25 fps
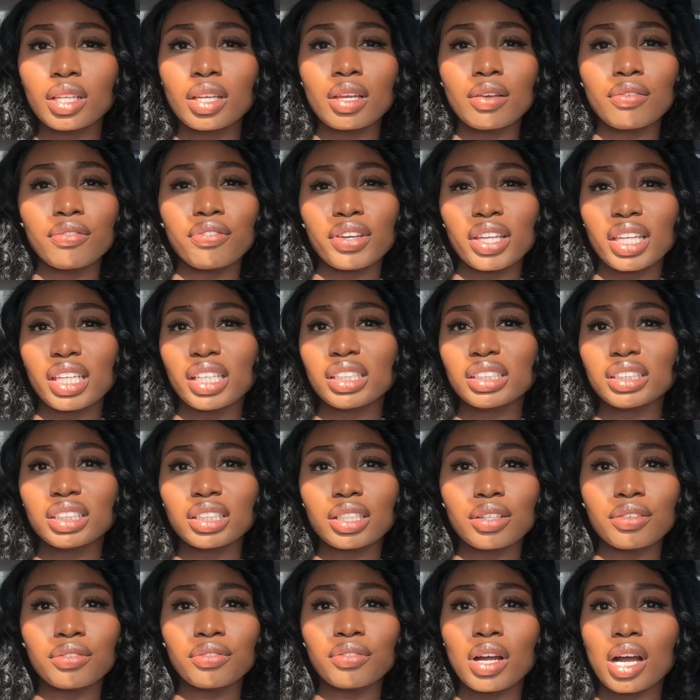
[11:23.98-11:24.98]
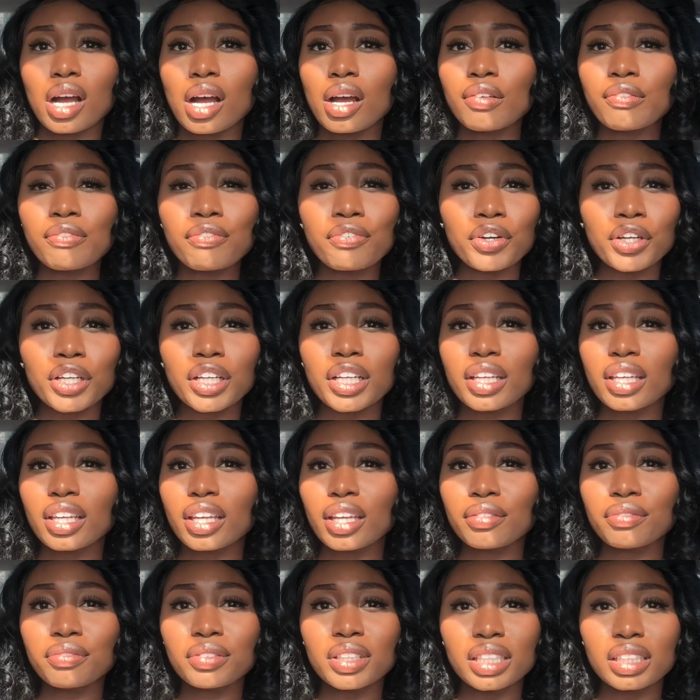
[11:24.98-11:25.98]
feelings of
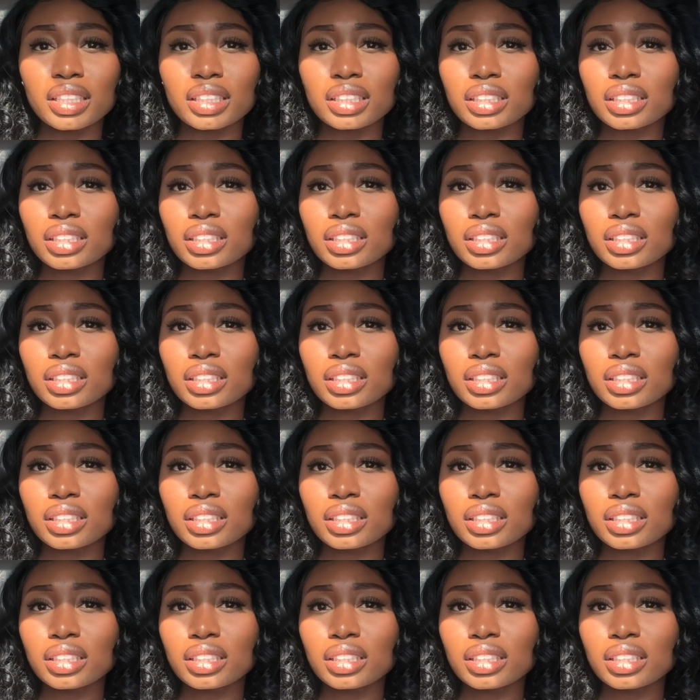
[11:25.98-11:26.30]
unforgiveness,